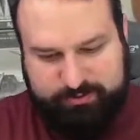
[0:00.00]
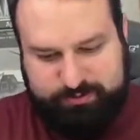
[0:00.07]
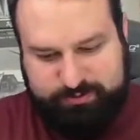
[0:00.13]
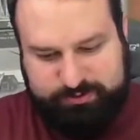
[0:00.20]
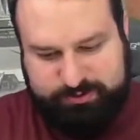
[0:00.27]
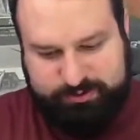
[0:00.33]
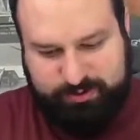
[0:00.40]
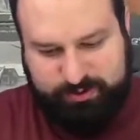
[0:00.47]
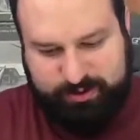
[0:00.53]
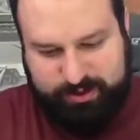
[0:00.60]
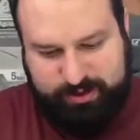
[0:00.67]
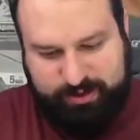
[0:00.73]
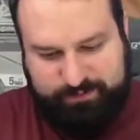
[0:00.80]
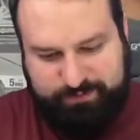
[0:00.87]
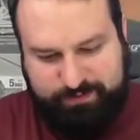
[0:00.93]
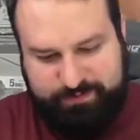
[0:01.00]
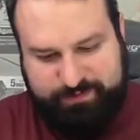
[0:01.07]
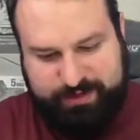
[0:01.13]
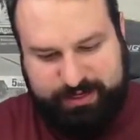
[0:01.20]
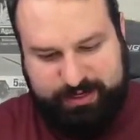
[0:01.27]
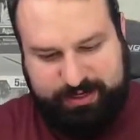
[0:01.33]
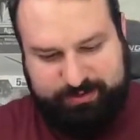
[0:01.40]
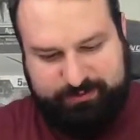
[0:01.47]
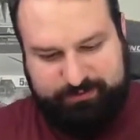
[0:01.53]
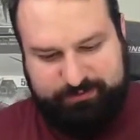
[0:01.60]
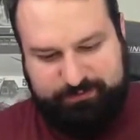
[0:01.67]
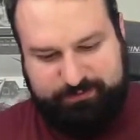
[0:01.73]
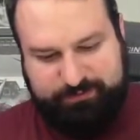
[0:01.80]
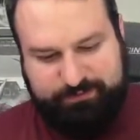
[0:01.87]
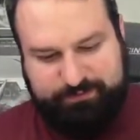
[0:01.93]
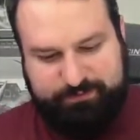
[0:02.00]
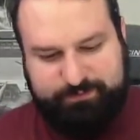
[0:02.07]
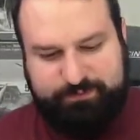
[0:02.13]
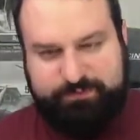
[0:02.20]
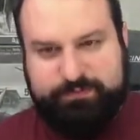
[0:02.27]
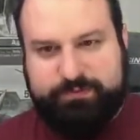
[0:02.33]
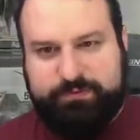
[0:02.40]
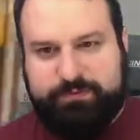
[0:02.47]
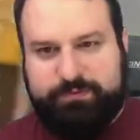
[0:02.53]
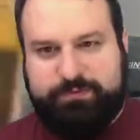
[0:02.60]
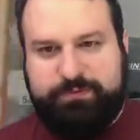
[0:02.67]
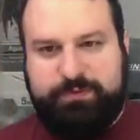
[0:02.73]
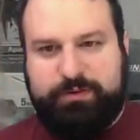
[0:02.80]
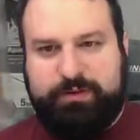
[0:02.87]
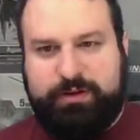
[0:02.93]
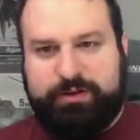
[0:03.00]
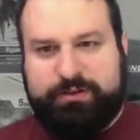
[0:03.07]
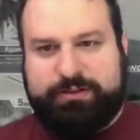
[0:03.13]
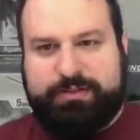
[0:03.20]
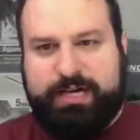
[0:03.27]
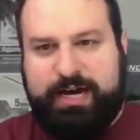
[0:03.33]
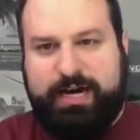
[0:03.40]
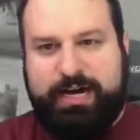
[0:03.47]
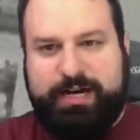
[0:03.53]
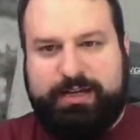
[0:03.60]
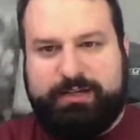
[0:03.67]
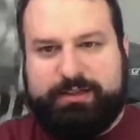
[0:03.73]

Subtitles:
starting off, we've got Full Art Tie,